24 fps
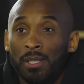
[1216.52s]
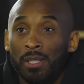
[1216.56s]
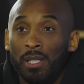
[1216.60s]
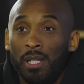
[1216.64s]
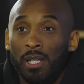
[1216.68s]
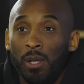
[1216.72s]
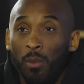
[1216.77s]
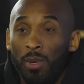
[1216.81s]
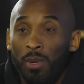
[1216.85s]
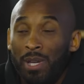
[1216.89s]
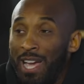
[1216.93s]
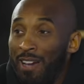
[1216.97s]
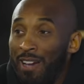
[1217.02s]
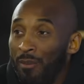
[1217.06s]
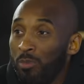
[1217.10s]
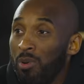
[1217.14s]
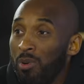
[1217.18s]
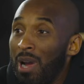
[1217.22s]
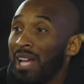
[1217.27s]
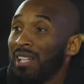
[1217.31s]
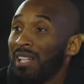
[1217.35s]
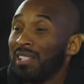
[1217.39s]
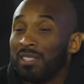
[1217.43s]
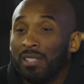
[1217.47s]
and we have
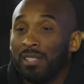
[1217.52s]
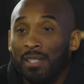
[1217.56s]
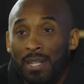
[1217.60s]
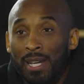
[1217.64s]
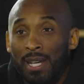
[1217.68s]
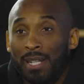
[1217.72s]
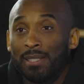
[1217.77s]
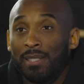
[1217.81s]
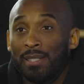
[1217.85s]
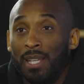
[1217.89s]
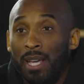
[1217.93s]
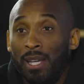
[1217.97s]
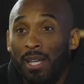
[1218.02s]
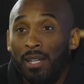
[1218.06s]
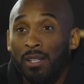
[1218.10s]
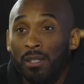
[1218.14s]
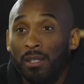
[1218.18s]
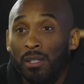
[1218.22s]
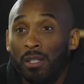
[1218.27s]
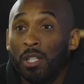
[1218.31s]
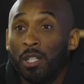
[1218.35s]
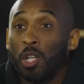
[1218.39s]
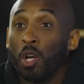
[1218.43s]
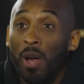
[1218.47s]
practice the next day,
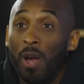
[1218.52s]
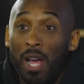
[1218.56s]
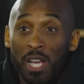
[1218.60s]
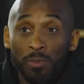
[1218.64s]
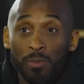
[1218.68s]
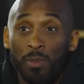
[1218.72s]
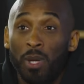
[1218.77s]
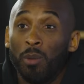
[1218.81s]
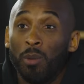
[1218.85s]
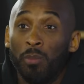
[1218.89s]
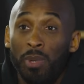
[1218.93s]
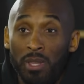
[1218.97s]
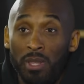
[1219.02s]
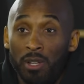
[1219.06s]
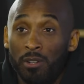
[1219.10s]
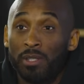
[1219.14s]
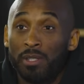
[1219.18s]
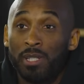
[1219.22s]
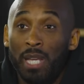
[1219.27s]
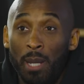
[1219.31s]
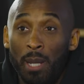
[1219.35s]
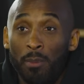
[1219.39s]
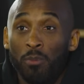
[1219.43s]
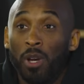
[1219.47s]
your ass better be there,
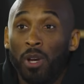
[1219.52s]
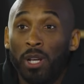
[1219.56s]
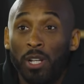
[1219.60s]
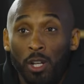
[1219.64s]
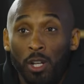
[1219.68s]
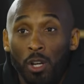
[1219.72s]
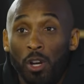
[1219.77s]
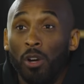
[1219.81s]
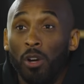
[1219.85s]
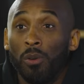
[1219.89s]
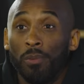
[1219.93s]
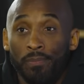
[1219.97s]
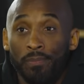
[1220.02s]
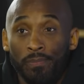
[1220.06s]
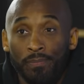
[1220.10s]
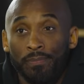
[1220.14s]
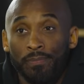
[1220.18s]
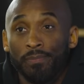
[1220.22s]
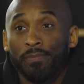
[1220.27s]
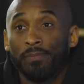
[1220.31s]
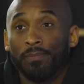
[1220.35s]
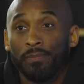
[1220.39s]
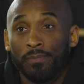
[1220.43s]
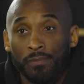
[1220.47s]
tape ready to go,
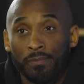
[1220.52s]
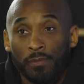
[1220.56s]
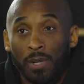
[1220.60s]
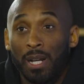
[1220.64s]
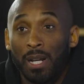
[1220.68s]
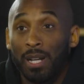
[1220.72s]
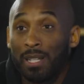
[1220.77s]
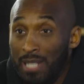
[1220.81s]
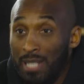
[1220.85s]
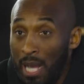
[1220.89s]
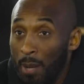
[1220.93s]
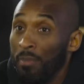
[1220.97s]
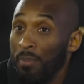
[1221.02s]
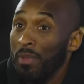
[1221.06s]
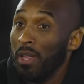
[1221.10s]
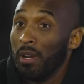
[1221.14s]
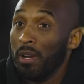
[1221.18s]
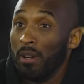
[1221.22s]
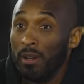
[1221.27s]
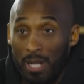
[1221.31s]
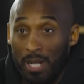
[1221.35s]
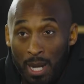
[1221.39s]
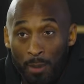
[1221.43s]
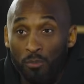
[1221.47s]
right? Because I'm
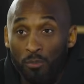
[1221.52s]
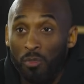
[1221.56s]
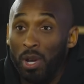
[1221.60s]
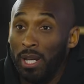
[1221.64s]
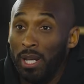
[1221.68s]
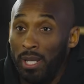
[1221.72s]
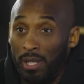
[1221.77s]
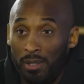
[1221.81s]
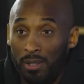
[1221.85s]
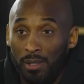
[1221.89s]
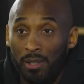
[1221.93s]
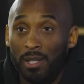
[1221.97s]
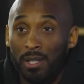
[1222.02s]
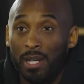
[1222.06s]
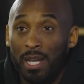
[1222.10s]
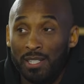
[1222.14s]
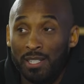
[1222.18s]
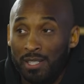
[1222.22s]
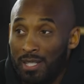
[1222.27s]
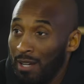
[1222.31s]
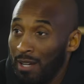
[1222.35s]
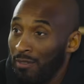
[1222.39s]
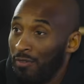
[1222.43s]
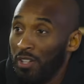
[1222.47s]
there and I'm ready, and I
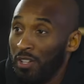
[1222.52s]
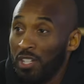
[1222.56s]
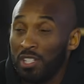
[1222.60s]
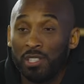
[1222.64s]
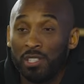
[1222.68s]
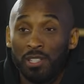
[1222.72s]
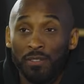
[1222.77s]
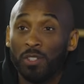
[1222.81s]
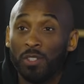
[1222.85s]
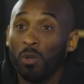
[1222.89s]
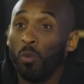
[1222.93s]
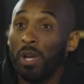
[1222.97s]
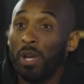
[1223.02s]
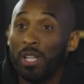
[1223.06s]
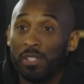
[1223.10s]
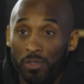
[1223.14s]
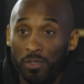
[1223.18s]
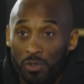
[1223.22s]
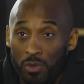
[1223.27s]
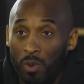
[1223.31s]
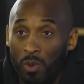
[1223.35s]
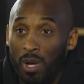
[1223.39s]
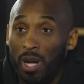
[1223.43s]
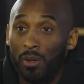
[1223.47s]
just got finished lifting weights for
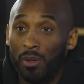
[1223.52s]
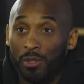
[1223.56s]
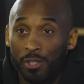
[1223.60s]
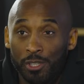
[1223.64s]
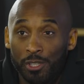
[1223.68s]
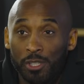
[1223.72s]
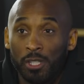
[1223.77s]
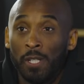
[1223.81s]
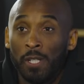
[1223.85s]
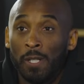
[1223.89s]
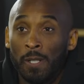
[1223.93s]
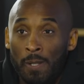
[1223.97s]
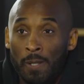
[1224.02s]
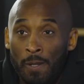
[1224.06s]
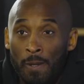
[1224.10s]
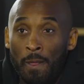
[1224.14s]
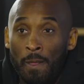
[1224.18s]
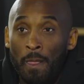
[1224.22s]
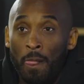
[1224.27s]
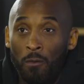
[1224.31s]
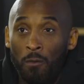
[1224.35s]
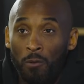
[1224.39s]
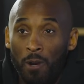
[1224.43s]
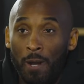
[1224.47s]
2 hours,
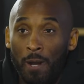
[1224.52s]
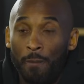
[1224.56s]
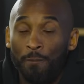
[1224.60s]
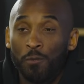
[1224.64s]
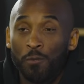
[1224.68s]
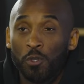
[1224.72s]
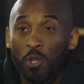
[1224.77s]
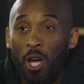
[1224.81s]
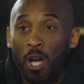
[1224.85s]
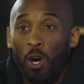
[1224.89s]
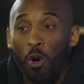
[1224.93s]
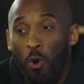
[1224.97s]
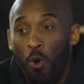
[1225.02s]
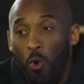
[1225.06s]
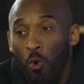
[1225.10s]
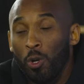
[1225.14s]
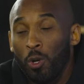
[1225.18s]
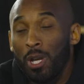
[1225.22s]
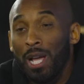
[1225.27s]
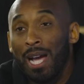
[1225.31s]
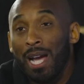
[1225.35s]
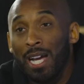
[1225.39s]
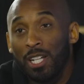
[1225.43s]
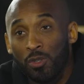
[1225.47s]
right? So I hold
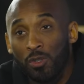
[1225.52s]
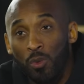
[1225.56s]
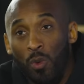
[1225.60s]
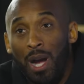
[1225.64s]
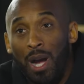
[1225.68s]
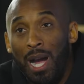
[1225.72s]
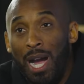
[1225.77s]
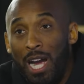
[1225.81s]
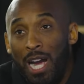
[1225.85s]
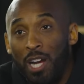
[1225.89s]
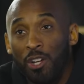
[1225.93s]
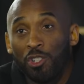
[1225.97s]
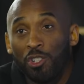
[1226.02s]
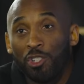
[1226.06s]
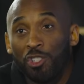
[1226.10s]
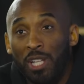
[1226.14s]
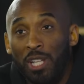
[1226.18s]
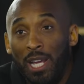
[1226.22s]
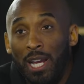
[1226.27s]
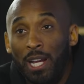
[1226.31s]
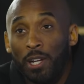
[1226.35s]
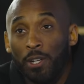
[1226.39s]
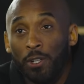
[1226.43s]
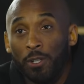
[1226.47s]
guys to a higher
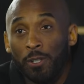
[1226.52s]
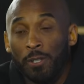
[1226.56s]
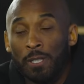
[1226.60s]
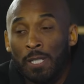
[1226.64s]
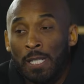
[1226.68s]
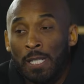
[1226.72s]
standard,